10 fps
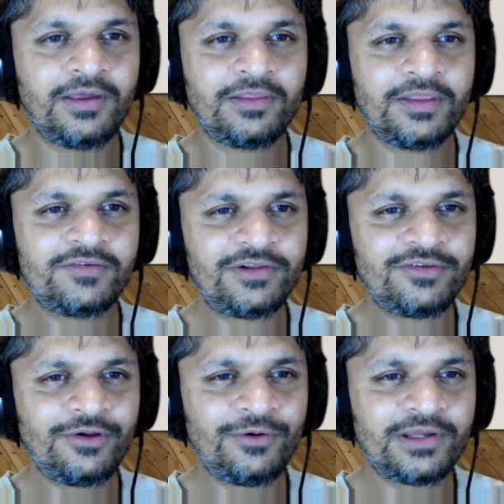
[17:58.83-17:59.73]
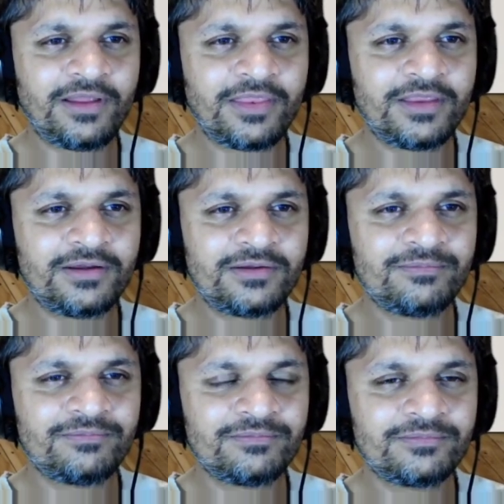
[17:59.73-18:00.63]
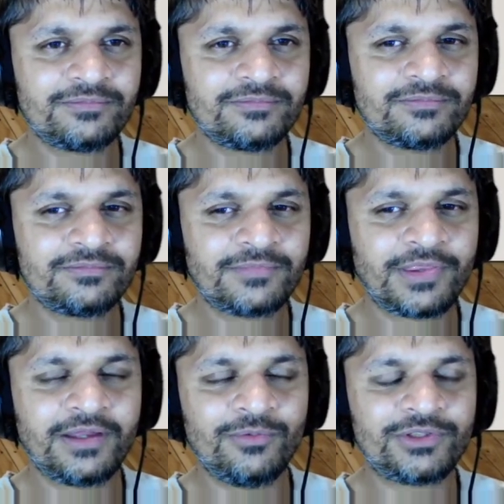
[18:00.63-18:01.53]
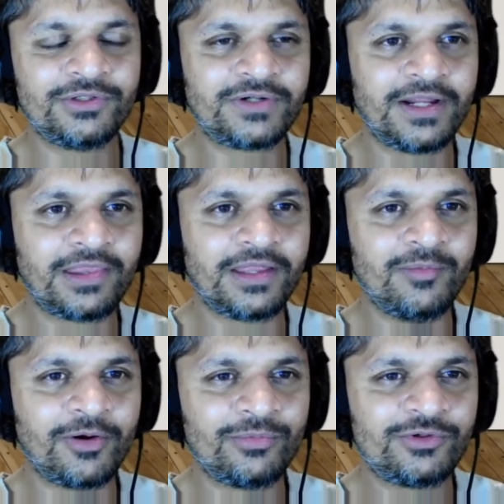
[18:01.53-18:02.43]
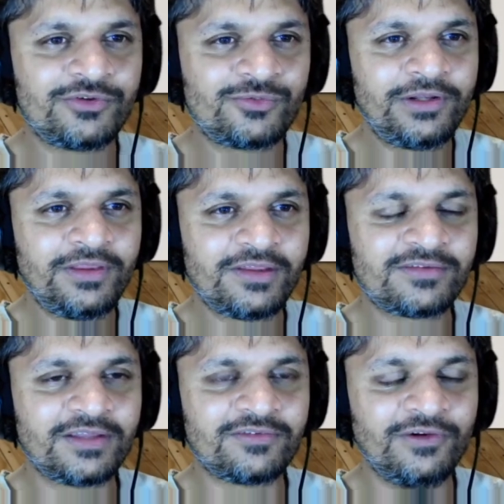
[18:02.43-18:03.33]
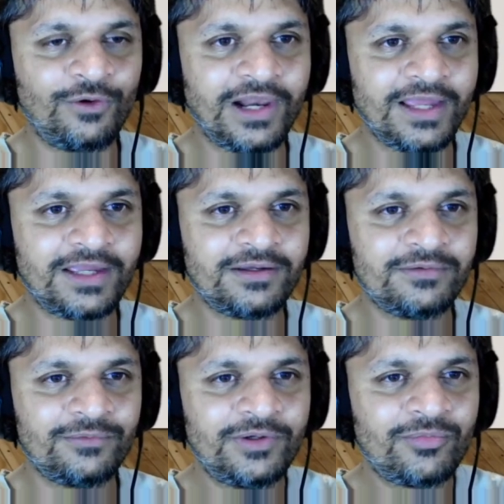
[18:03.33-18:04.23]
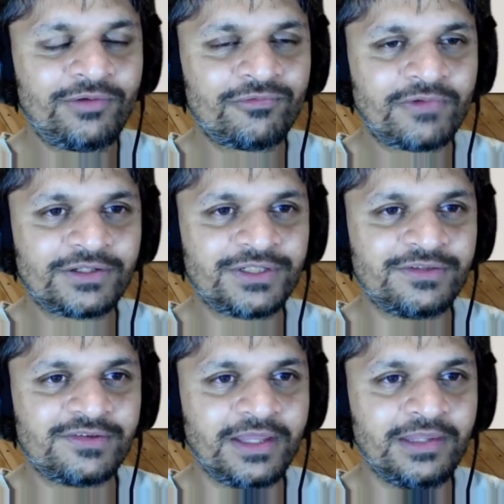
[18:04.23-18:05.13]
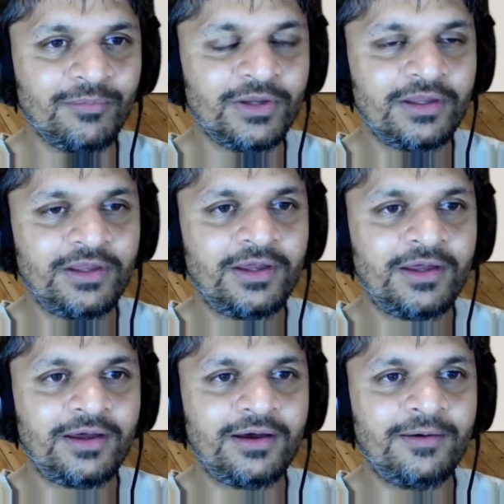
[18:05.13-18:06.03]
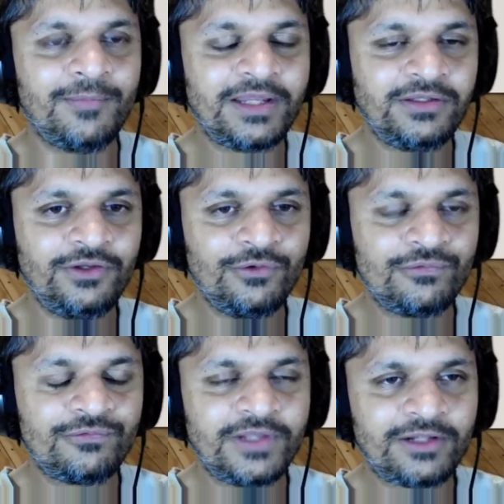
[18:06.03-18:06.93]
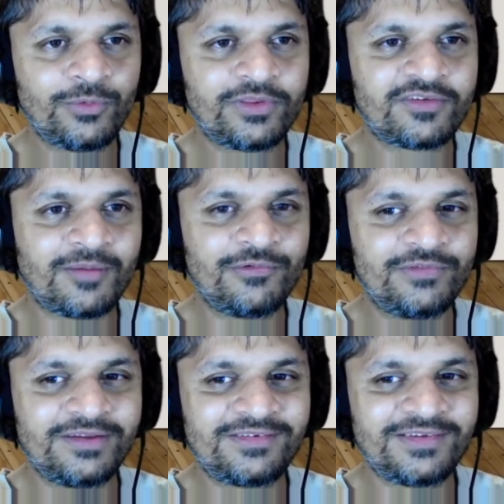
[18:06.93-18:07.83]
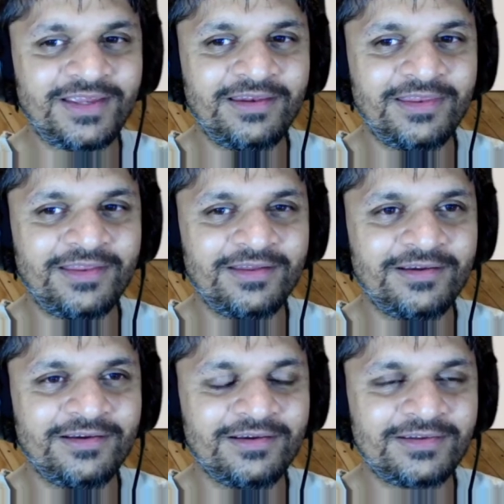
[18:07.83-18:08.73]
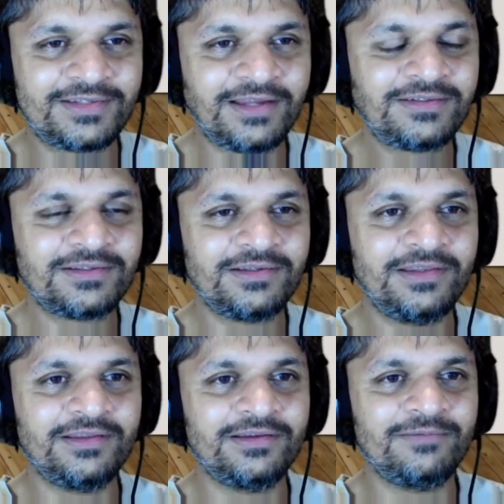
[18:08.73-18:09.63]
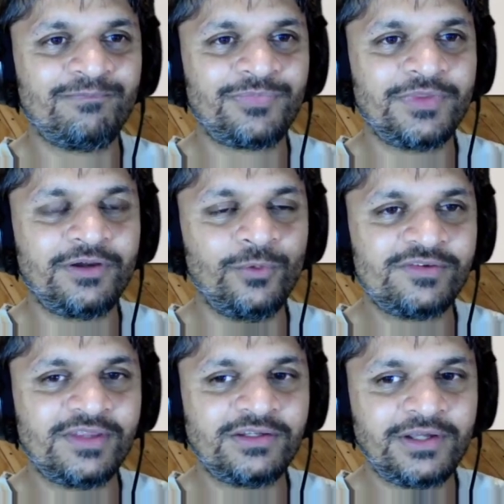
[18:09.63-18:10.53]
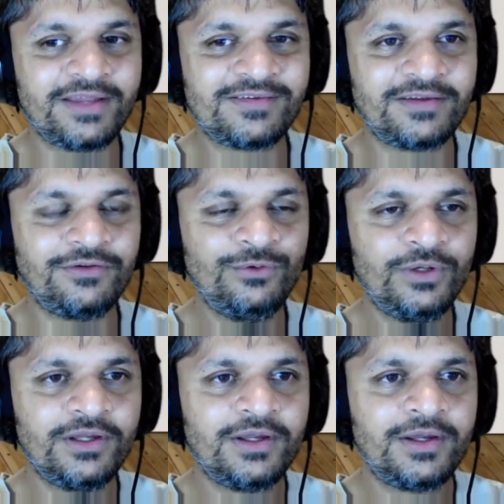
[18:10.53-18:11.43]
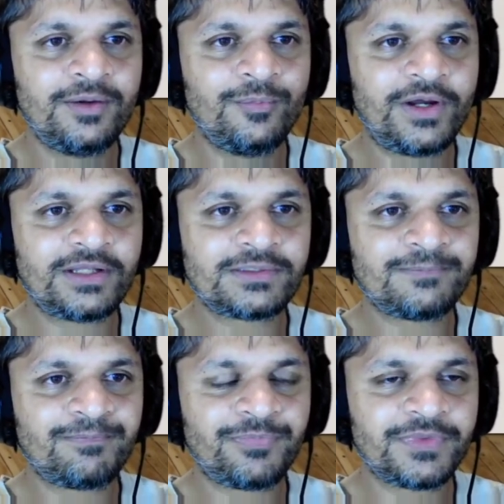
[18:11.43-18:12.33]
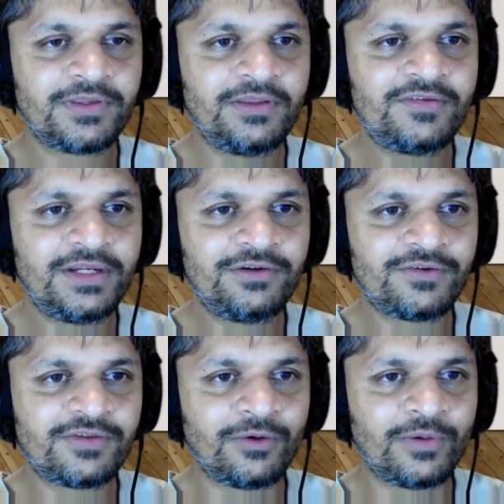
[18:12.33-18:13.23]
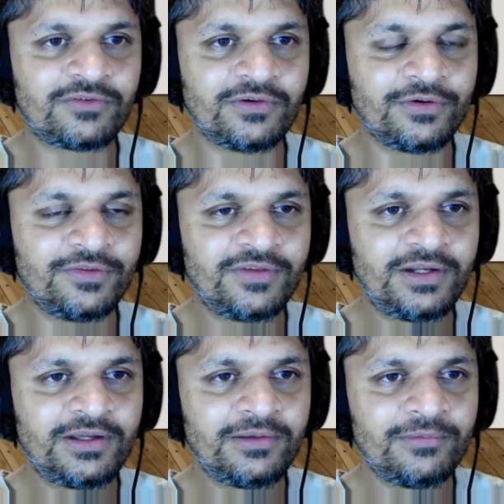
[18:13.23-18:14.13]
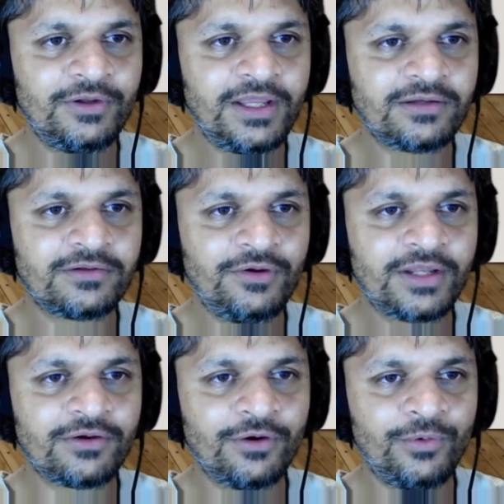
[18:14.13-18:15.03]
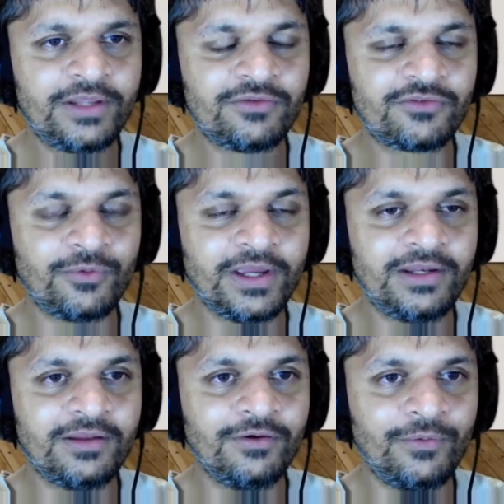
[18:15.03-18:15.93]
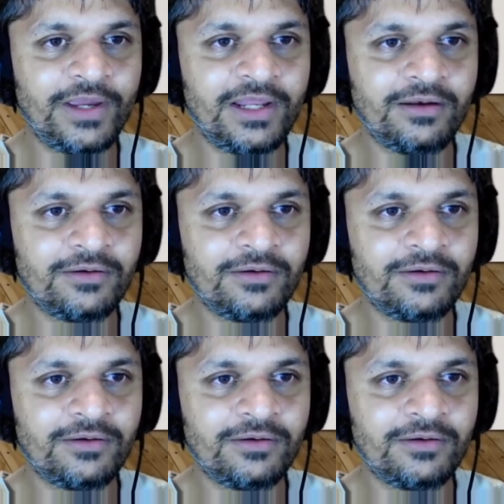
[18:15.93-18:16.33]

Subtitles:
There's also another thing we should try and think about, which is, these sets look like? What functions are in them? And you've dealt with some of this in the TUT, in the quiz that you guys had to do. But here's an interesting question. Look at O(n) squared and O(n).